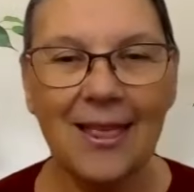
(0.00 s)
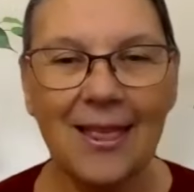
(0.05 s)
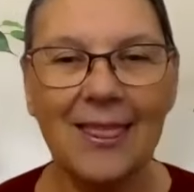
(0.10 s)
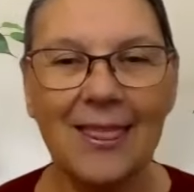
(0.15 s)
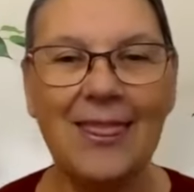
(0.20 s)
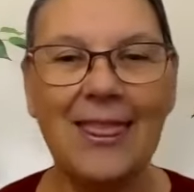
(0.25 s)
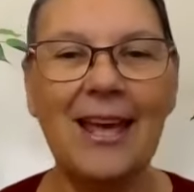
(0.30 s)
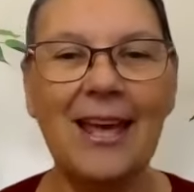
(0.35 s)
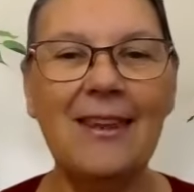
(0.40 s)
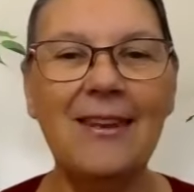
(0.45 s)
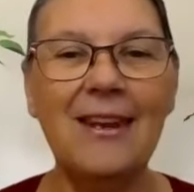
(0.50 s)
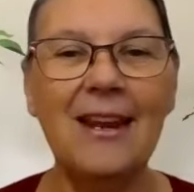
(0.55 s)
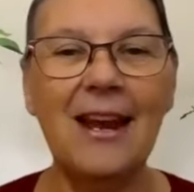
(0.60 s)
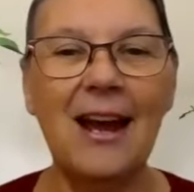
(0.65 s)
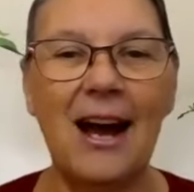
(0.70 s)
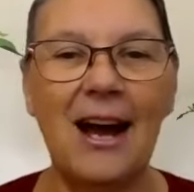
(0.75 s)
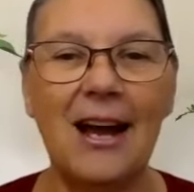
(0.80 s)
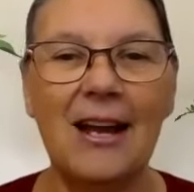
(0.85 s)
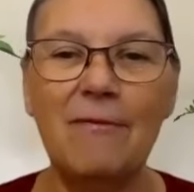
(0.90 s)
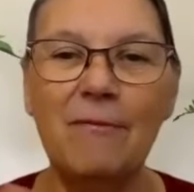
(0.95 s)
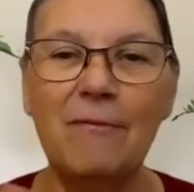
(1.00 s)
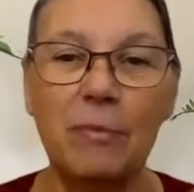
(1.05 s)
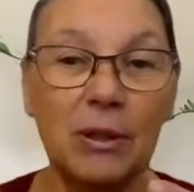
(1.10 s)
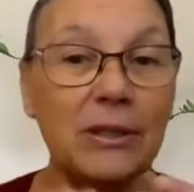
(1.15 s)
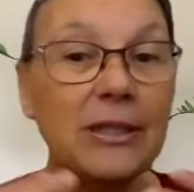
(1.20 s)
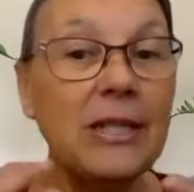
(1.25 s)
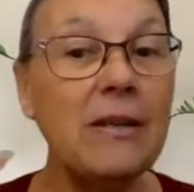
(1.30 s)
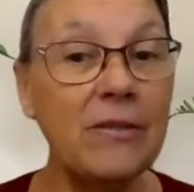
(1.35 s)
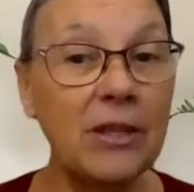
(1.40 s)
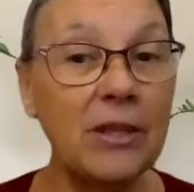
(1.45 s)
then I
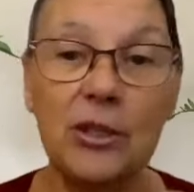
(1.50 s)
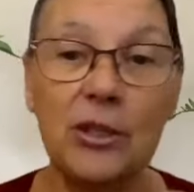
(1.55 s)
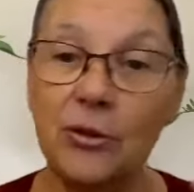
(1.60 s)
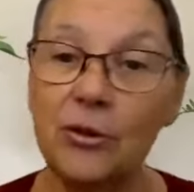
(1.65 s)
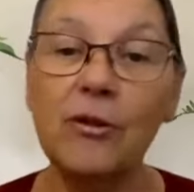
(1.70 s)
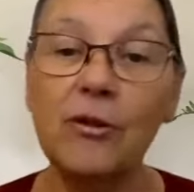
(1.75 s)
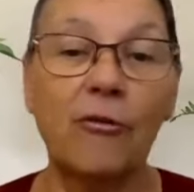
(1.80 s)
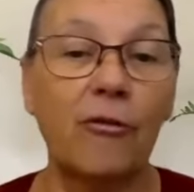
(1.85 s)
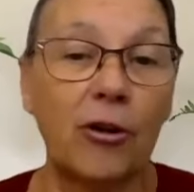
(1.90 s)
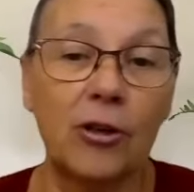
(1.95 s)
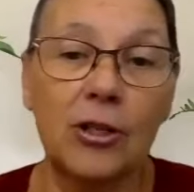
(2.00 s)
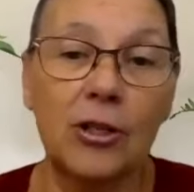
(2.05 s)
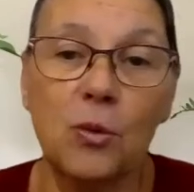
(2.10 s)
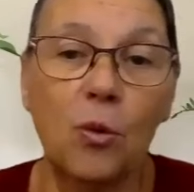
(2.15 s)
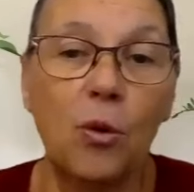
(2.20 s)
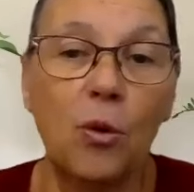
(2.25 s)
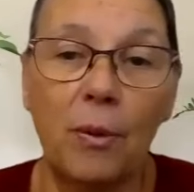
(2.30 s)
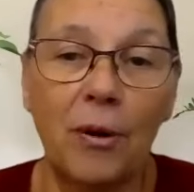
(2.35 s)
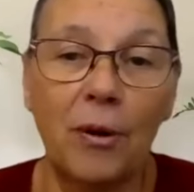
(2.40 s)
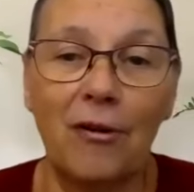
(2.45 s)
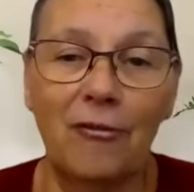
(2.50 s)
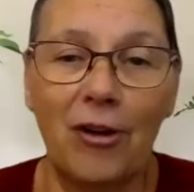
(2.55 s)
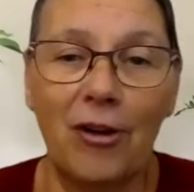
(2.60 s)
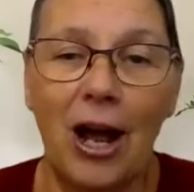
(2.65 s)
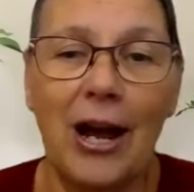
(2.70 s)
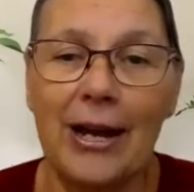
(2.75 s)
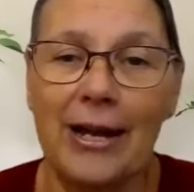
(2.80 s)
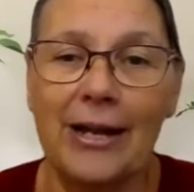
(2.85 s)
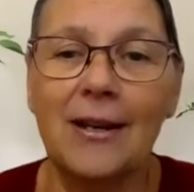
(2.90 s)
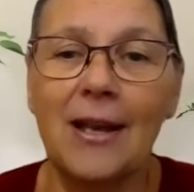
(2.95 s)
believe the universe will
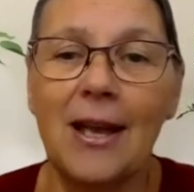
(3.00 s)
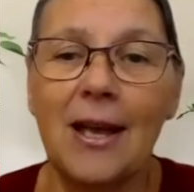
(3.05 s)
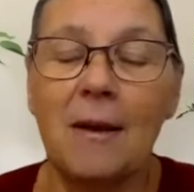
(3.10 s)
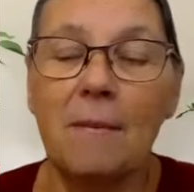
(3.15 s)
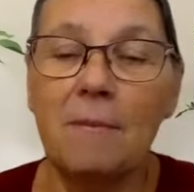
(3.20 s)
provide